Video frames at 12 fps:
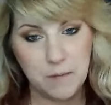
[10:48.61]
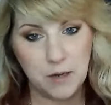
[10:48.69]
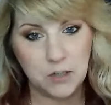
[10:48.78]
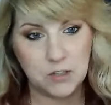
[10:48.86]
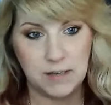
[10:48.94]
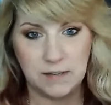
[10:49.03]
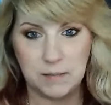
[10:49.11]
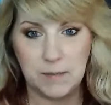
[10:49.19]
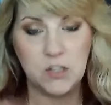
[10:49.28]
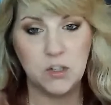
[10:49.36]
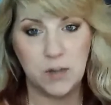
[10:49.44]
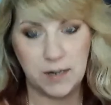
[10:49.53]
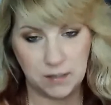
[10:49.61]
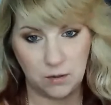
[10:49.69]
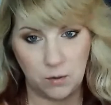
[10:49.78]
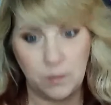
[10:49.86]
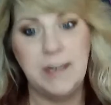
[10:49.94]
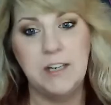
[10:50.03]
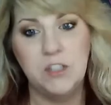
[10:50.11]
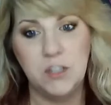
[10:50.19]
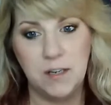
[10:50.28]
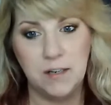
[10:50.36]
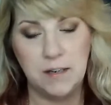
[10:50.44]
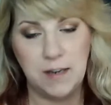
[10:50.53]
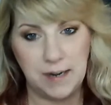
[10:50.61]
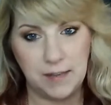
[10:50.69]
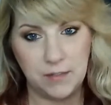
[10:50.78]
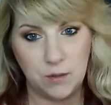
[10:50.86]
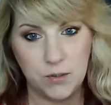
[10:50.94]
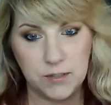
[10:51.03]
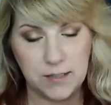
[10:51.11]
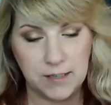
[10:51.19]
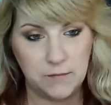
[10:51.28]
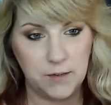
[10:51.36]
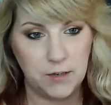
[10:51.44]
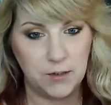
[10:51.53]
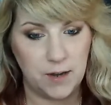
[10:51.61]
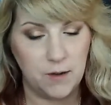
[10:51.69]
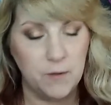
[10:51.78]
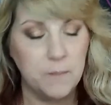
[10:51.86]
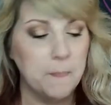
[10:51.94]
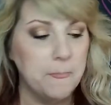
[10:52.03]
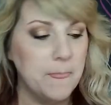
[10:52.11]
March because I have to make sure I get the location and get those dates figured out.